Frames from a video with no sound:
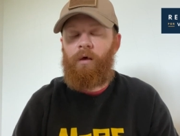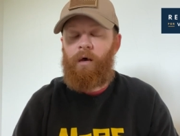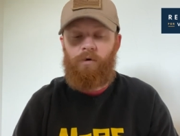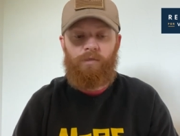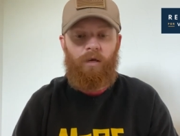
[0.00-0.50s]

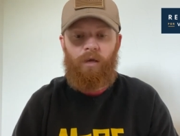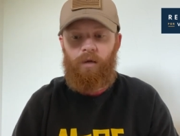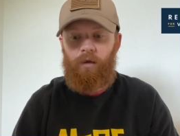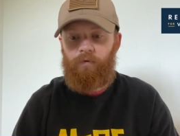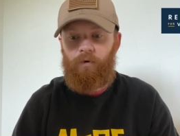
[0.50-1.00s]
I was lucky
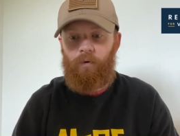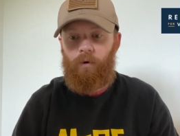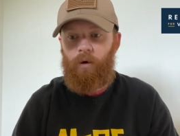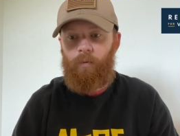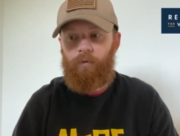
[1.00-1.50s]
enough to
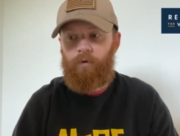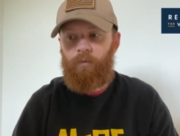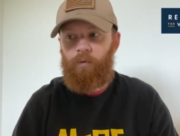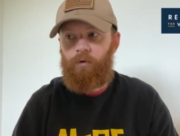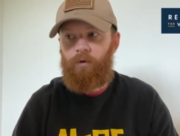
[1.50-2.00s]
grow up in
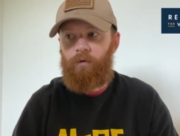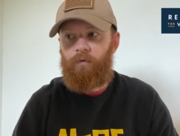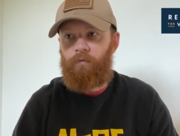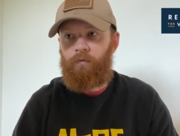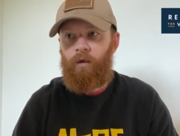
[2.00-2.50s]

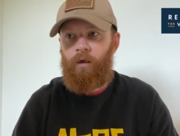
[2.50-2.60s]
communities